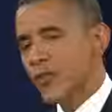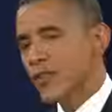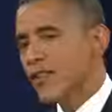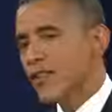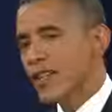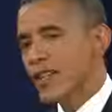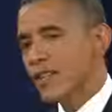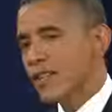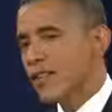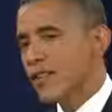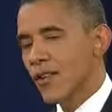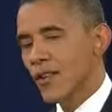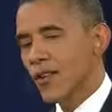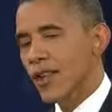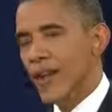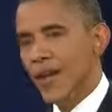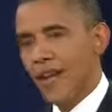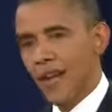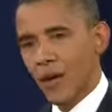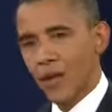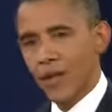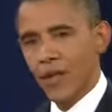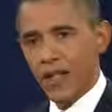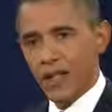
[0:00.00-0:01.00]
those things that are
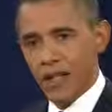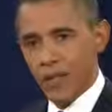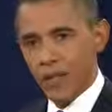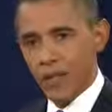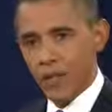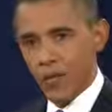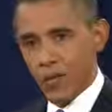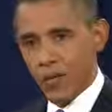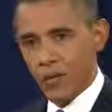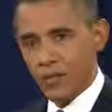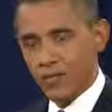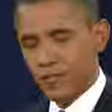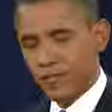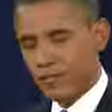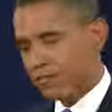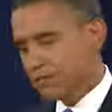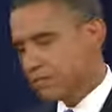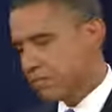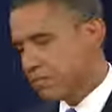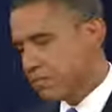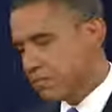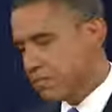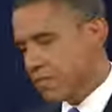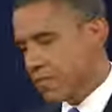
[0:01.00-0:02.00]
not helping us grow.
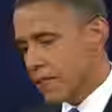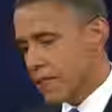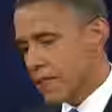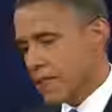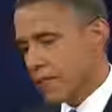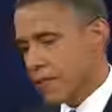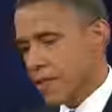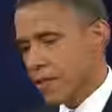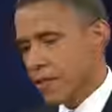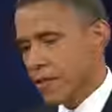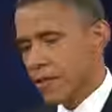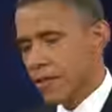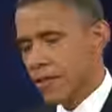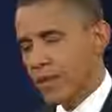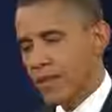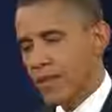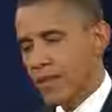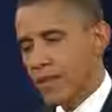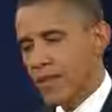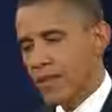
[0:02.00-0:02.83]
So